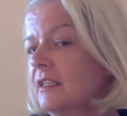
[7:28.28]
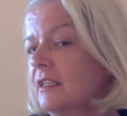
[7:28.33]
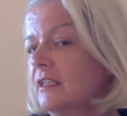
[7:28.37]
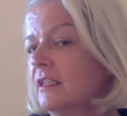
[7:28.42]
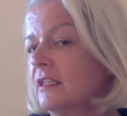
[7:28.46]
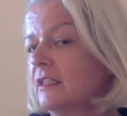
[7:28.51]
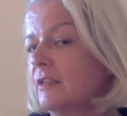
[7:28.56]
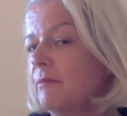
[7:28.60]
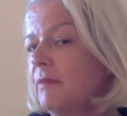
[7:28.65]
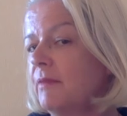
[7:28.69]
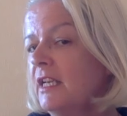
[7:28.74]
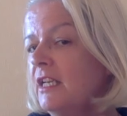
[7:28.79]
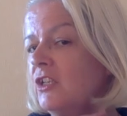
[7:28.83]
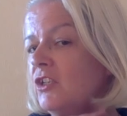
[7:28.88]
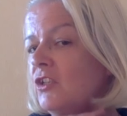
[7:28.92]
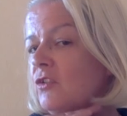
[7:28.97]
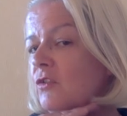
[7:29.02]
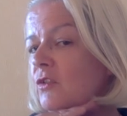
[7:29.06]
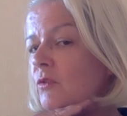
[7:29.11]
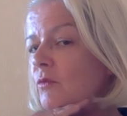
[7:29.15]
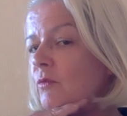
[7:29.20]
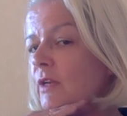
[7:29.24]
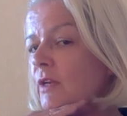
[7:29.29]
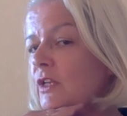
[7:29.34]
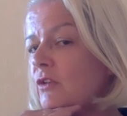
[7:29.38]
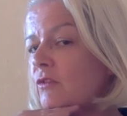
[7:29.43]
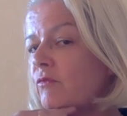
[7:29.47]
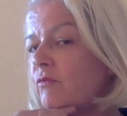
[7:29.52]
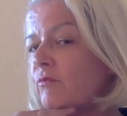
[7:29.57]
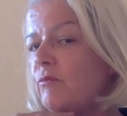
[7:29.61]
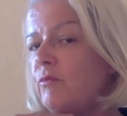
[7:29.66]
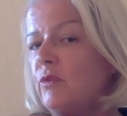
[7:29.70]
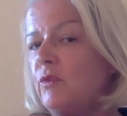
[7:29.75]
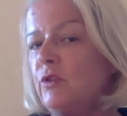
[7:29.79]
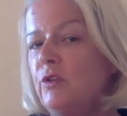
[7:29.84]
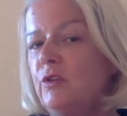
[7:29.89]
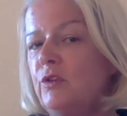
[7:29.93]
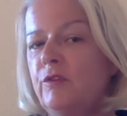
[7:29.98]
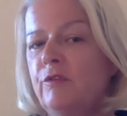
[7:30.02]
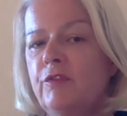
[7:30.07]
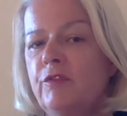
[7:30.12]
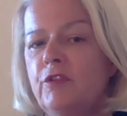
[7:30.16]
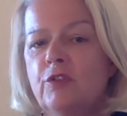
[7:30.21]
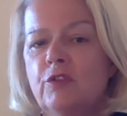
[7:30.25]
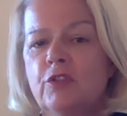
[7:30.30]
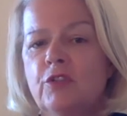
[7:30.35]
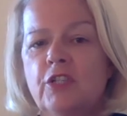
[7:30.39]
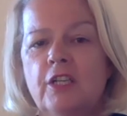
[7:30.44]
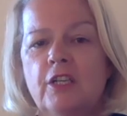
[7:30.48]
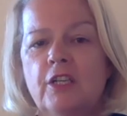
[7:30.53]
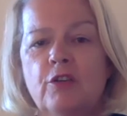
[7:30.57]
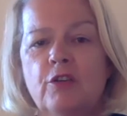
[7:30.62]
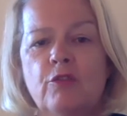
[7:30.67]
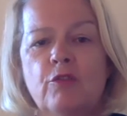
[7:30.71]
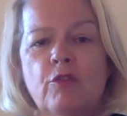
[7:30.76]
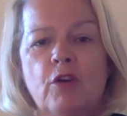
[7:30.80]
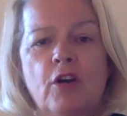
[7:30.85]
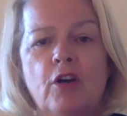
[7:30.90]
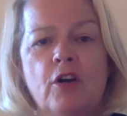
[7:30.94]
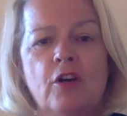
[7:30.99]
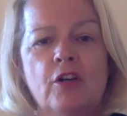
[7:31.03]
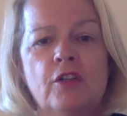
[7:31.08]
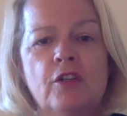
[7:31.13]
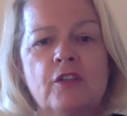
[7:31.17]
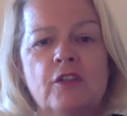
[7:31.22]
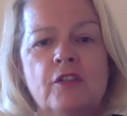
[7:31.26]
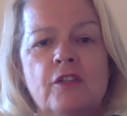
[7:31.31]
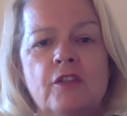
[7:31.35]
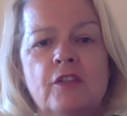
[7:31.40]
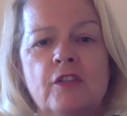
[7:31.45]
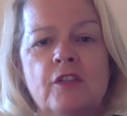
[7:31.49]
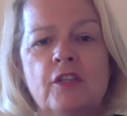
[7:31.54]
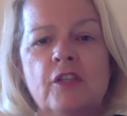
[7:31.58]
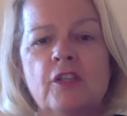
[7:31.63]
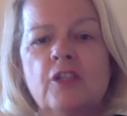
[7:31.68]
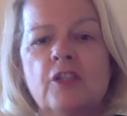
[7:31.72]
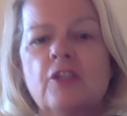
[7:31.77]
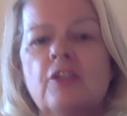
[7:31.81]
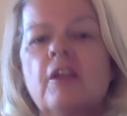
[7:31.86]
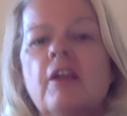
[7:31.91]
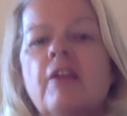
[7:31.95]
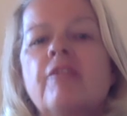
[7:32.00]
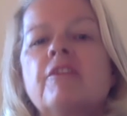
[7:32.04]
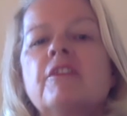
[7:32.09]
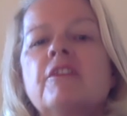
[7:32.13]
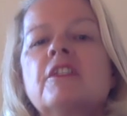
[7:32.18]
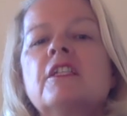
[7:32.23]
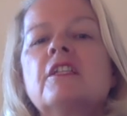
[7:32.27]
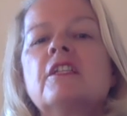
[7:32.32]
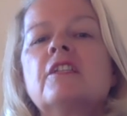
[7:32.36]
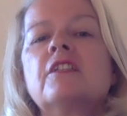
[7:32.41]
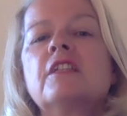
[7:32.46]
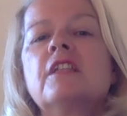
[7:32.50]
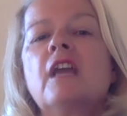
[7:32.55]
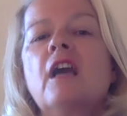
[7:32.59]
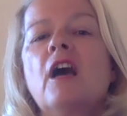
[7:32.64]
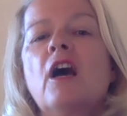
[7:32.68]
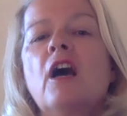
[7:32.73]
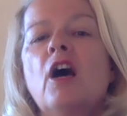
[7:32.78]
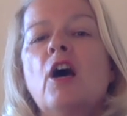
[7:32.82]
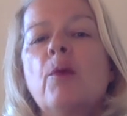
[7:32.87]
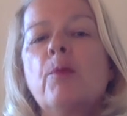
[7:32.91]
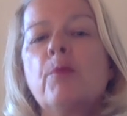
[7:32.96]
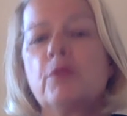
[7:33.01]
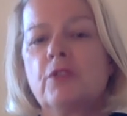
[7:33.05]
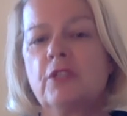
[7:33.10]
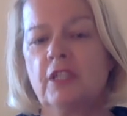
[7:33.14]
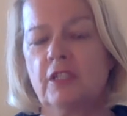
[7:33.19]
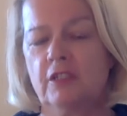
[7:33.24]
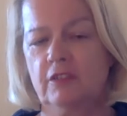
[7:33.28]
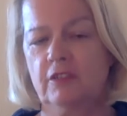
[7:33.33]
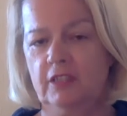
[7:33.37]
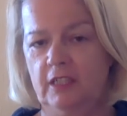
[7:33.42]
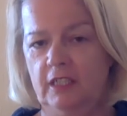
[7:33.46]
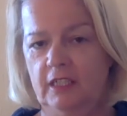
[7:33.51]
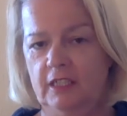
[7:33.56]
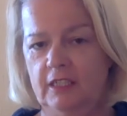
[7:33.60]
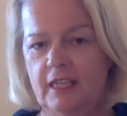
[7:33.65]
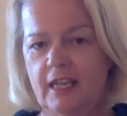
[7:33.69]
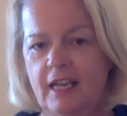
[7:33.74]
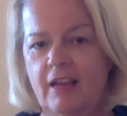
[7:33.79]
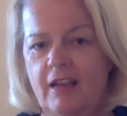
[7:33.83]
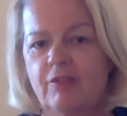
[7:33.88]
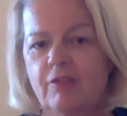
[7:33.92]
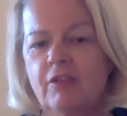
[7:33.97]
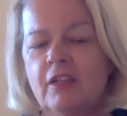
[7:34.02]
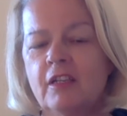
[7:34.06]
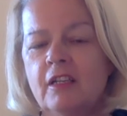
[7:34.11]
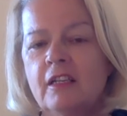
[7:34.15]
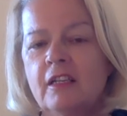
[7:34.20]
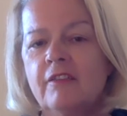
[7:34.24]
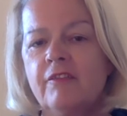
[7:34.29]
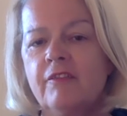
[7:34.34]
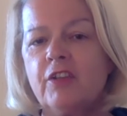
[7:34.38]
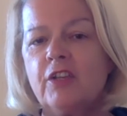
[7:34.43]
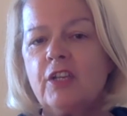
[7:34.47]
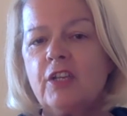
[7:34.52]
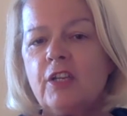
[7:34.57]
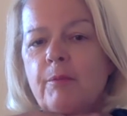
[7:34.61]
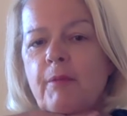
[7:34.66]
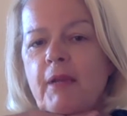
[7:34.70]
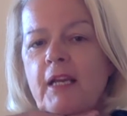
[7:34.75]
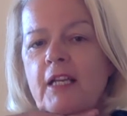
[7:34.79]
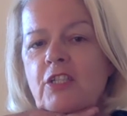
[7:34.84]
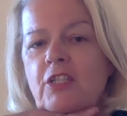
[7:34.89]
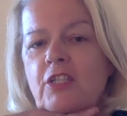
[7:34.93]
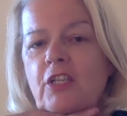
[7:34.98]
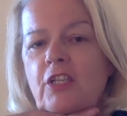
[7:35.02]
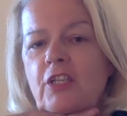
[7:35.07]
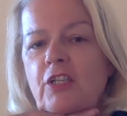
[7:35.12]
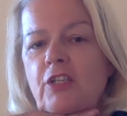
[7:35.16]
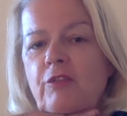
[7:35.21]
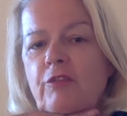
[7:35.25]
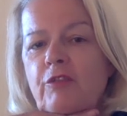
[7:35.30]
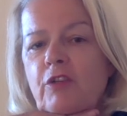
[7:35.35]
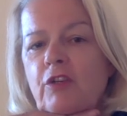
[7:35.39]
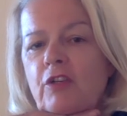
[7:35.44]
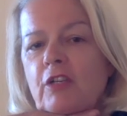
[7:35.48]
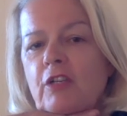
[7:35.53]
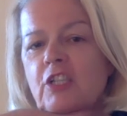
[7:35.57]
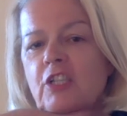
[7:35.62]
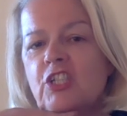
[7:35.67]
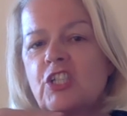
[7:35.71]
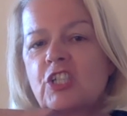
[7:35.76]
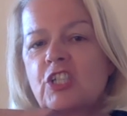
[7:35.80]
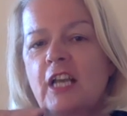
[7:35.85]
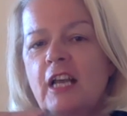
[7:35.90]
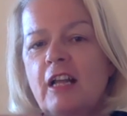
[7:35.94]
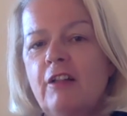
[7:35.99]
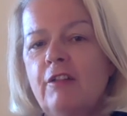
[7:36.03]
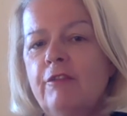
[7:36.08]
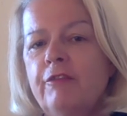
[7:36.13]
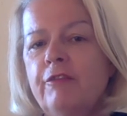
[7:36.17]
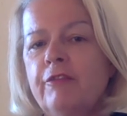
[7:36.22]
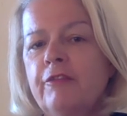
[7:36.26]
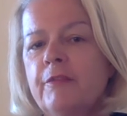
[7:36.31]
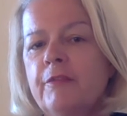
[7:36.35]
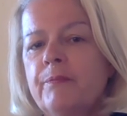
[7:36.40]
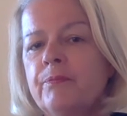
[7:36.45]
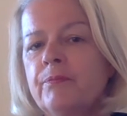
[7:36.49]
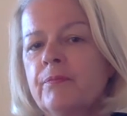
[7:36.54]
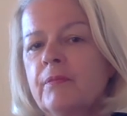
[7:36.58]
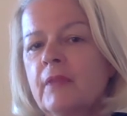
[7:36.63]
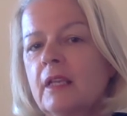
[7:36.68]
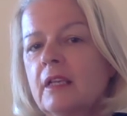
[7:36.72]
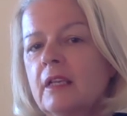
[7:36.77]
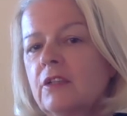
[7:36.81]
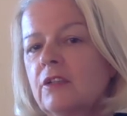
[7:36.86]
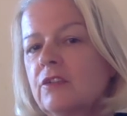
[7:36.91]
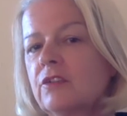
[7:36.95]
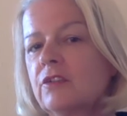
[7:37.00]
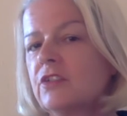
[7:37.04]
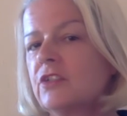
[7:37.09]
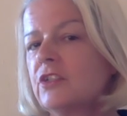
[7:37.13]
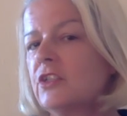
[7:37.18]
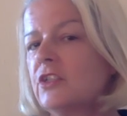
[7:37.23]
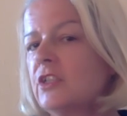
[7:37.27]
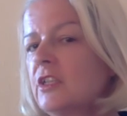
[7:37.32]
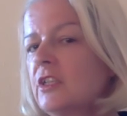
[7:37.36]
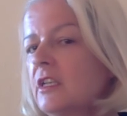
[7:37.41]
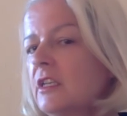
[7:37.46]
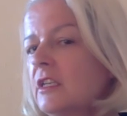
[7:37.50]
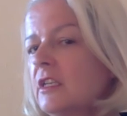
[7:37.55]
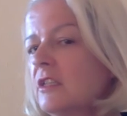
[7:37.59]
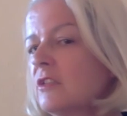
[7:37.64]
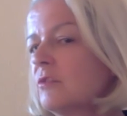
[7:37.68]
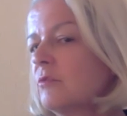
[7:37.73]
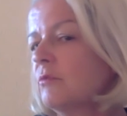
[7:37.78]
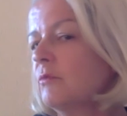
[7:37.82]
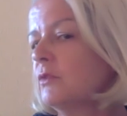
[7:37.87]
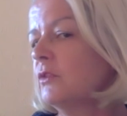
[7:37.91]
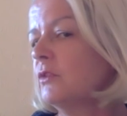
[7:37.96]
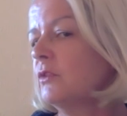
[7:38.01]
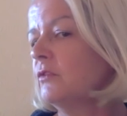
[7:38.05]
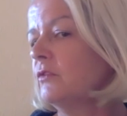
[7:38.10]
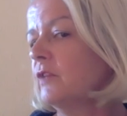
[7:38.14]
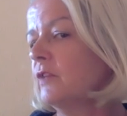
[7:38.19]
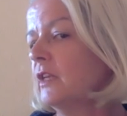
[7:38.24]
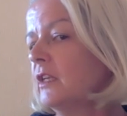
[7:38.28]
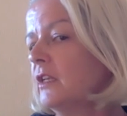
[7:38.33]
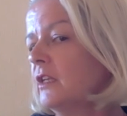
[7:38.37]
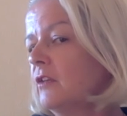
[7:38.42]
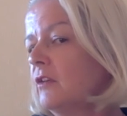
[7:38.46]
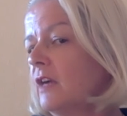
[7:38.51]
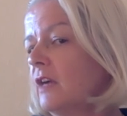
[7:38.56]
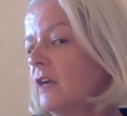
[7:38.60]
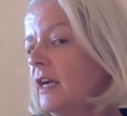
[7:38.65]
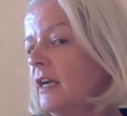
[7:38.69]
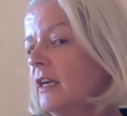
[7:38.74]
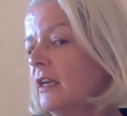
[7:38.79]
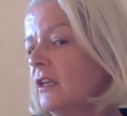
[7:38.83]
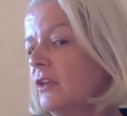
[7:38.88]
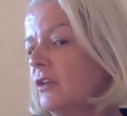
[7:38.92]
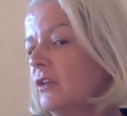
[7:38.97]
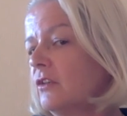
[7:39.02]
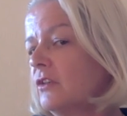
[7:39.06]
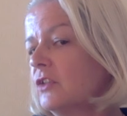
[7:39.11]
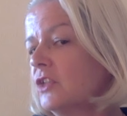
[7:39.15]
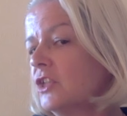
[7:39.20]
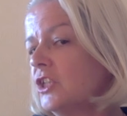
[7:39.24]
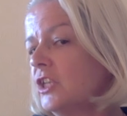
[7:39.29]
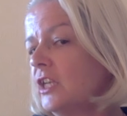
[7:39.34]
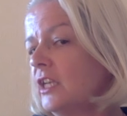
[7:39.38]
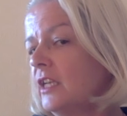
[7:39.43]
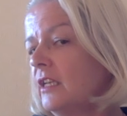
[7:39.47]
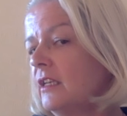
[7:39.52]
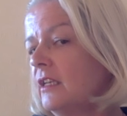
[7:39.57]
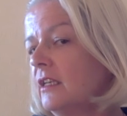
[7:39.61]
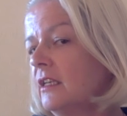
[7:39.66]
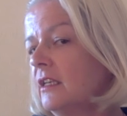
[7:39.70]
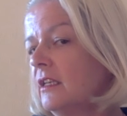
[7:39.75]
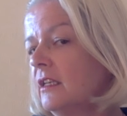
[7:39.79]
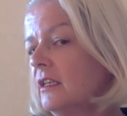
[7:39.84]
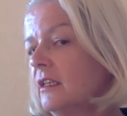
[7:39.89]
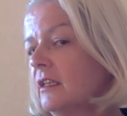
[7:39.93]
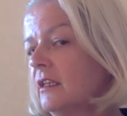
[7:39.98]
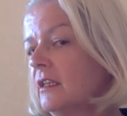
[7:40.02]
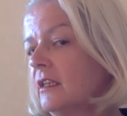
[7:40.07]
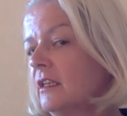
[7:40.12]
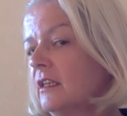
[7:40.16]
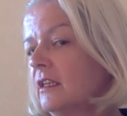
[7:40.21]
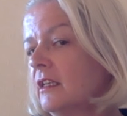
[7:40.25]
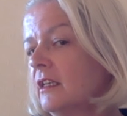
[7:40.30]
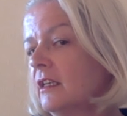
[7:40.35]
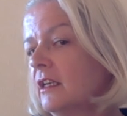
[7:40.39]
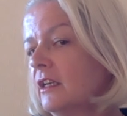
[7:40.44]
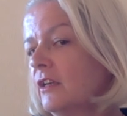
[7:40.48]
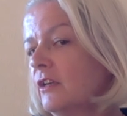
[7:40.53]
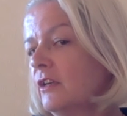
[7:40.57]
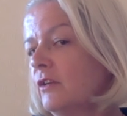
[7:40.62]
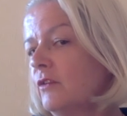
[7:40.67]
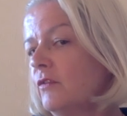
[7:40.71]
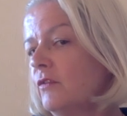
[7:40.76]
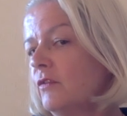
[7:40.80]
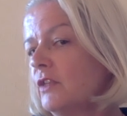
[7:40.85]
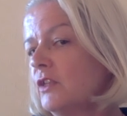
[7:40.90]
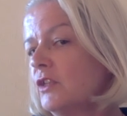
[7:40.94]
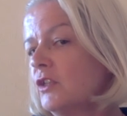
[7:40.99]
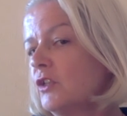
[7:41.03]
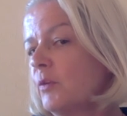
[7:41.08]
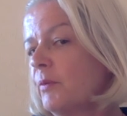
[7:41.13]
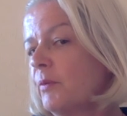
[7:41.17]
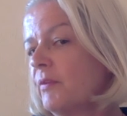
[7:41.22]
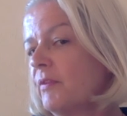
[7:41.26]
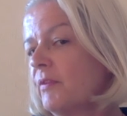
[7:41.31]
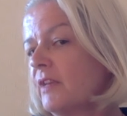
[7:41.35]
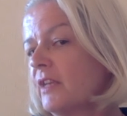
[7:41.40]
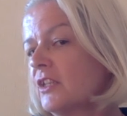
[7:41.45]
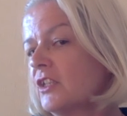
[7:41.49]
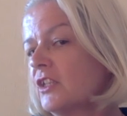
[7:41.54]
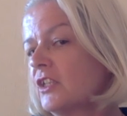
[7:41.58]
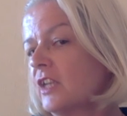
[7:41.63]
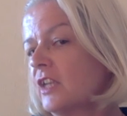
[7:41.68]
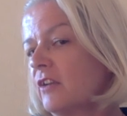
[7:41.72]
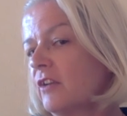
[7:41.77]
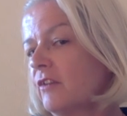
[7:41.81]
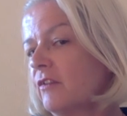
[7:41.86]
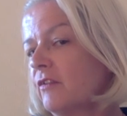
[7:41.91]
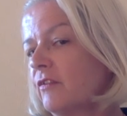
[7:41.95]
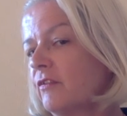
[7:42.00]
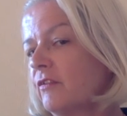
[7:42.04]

So make sure that when you've moved your chin across, you haven't tilted it up or tilted it down. If you can imagine, you've got a shelf, you're just moving your chin over the top of that shelf.